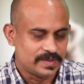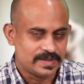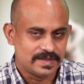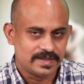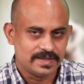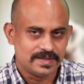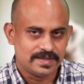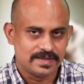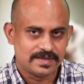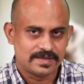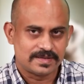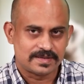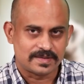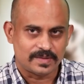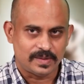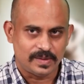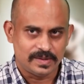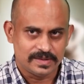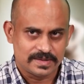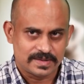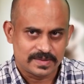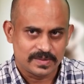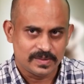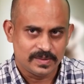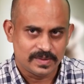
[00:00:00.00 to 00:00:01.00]
this is
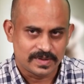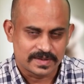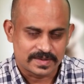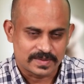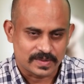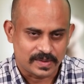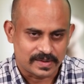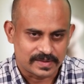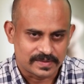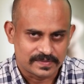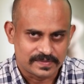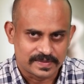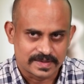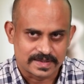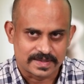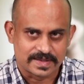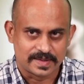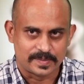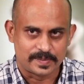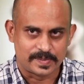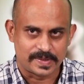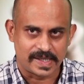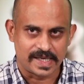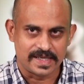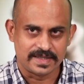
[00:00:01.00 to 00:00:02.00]
also a sort of a
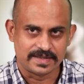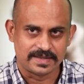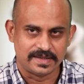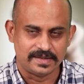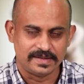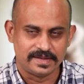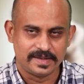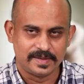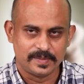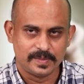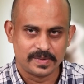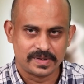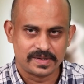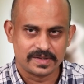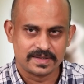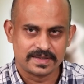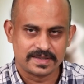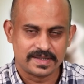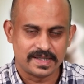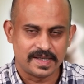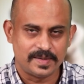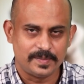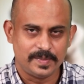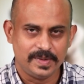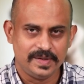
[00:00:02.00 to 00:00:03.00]
surprise ending, because
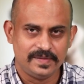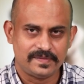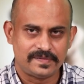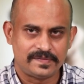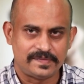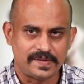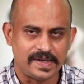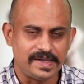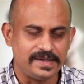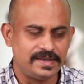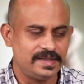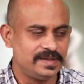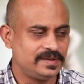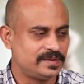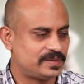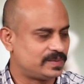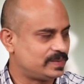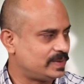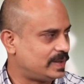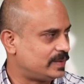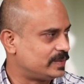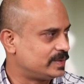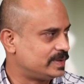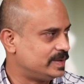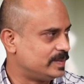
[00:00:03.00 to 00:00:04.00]
they have been fighting
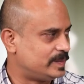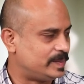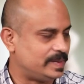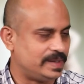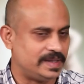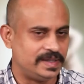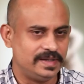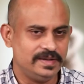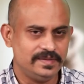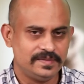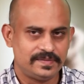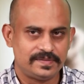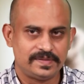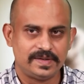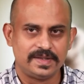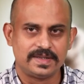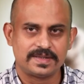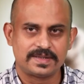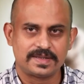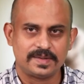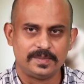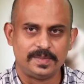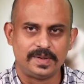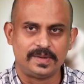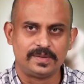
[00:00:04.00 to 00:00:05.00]
throughout the play,
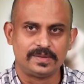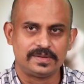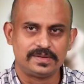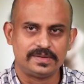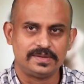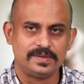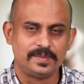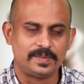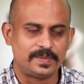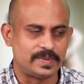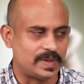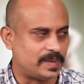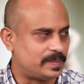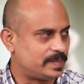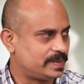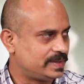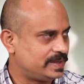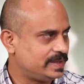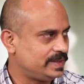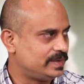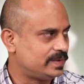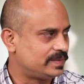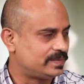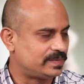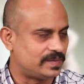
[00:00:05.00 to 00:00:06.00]
first about the
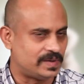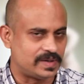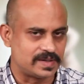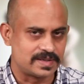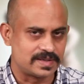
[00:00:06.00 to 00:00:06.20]
property of